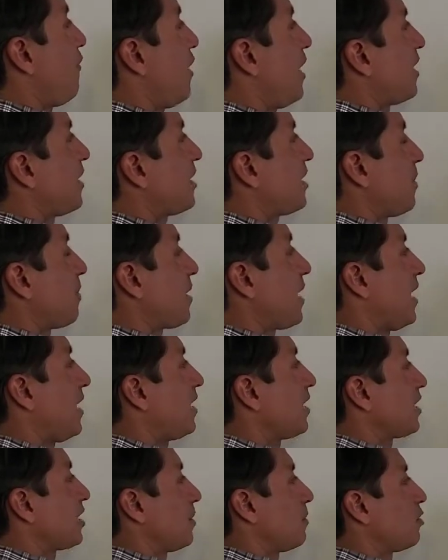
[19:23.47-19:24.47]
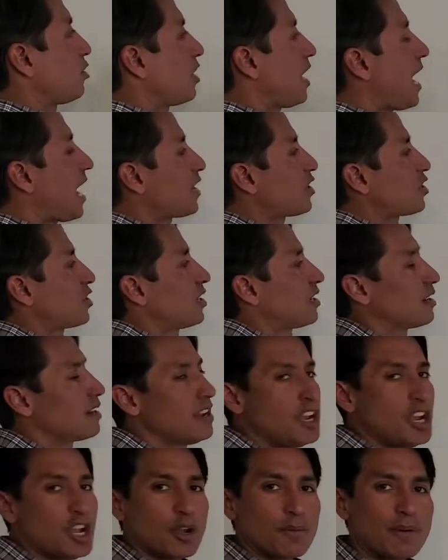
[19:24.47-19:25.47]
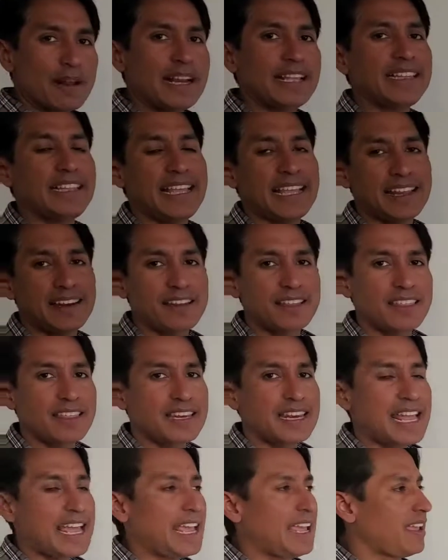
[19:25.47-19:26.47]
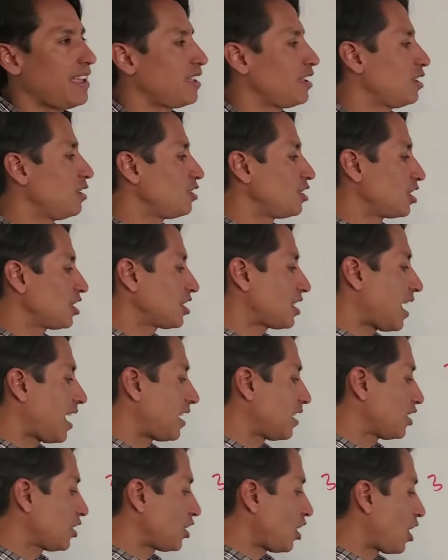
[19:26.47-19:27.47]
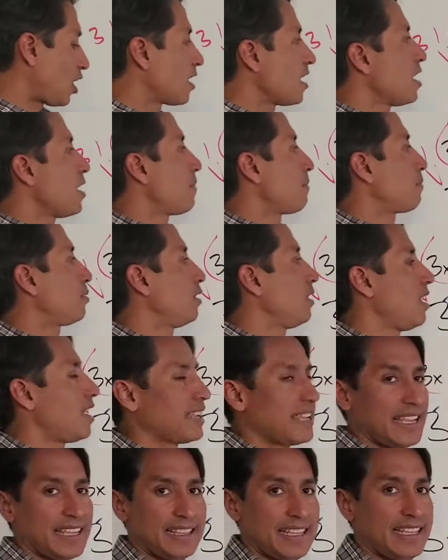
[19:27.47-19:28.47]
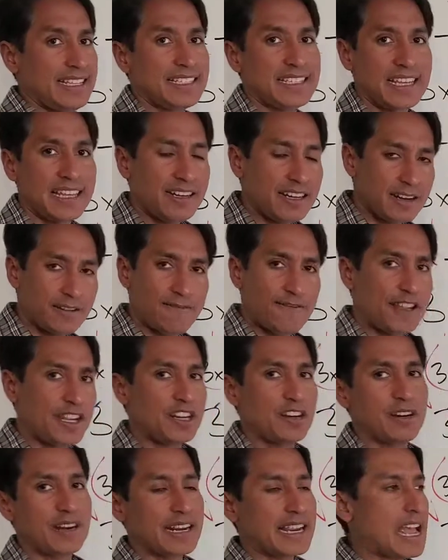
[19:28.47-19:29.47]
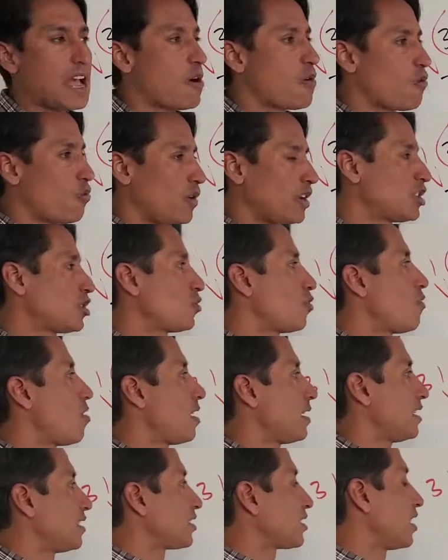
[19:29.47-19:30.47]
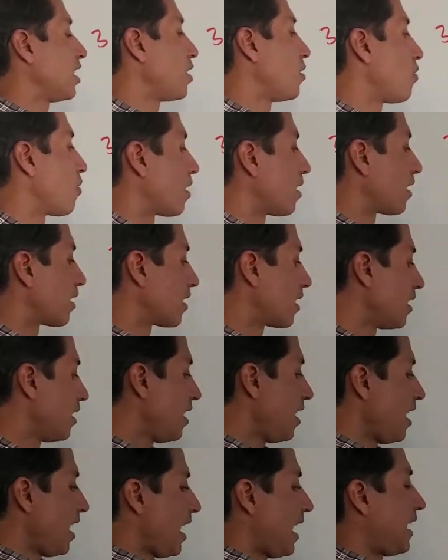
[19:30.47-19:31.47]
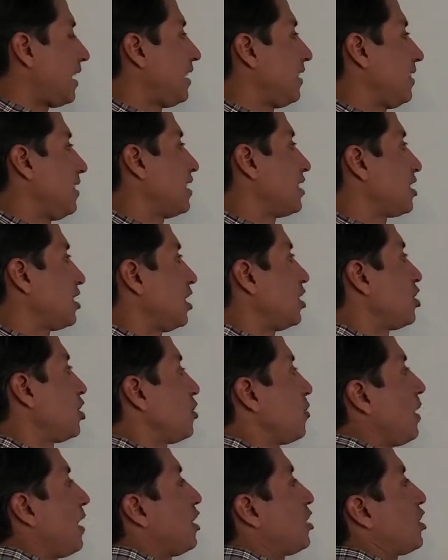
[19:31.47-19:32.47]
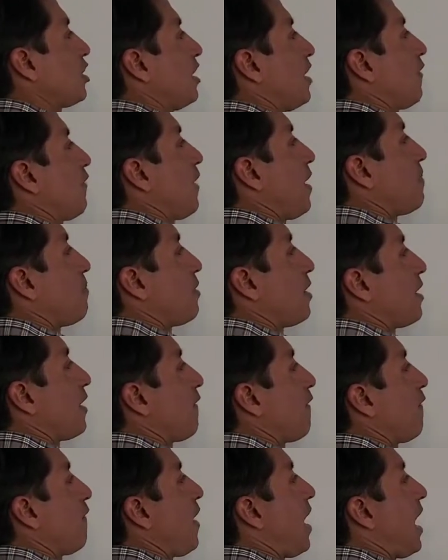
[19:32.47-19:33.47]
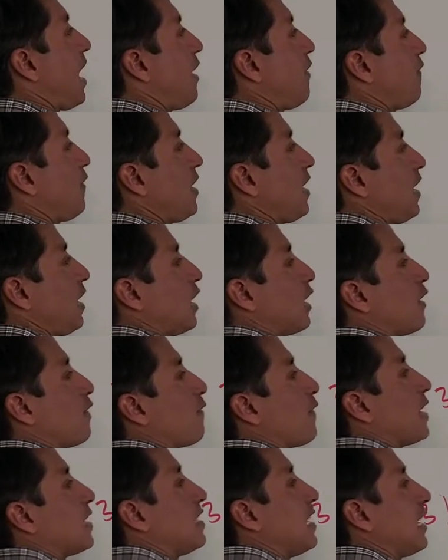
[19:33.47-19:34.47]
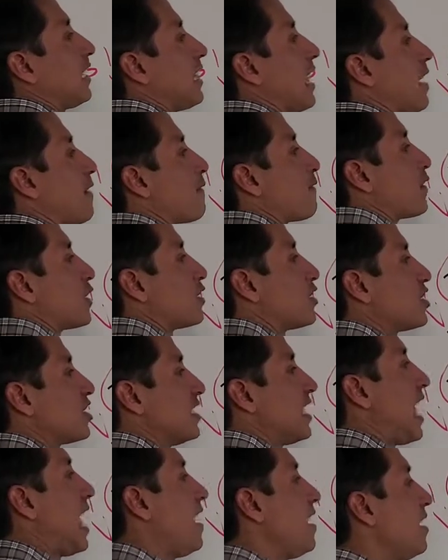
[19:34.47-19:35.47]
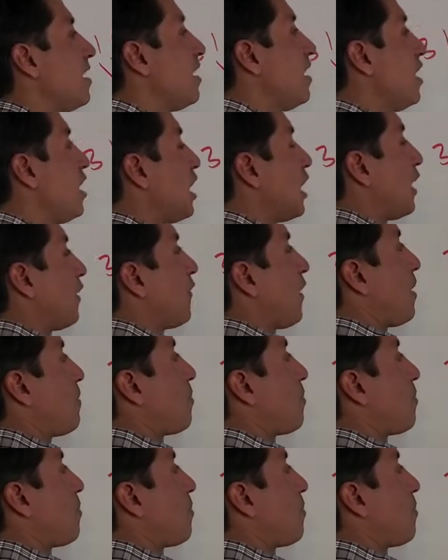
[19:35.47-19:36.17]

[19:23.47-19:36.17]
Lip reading: like some kind of subtraction. But at the end of the day, you just got to start plugging these in and figuring out which one is going to work. And in this situation, if I put a 5 here, if I take that first set, if I